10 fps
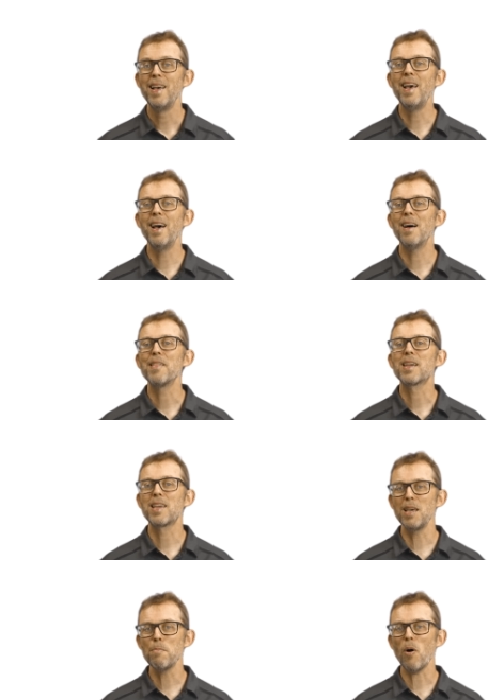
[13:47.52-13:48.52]
Here are the
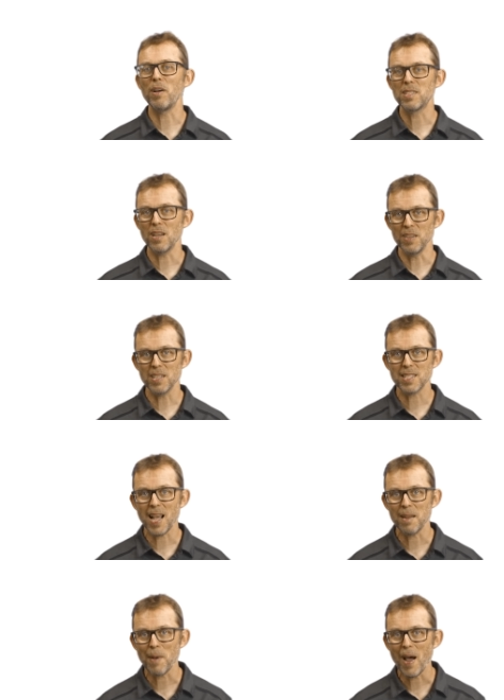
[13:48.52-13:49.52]
key points to
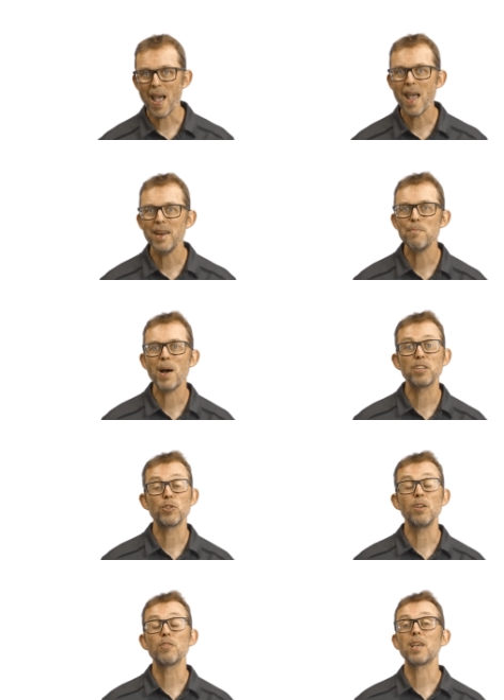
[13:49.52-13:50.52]
understand about any
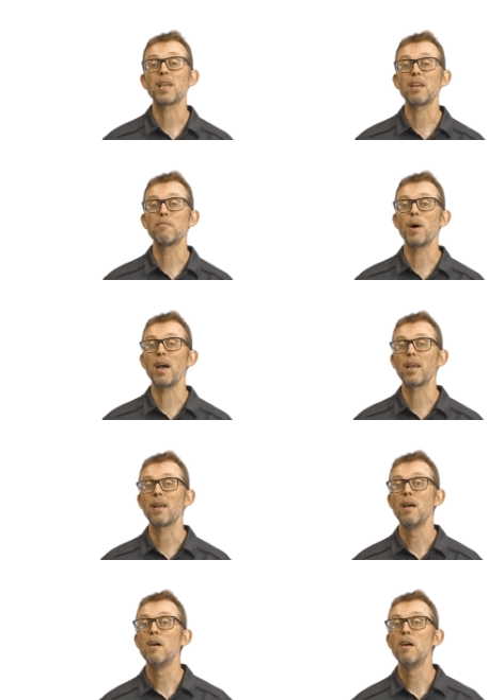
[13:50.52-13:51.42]
battery you're thinking of buying.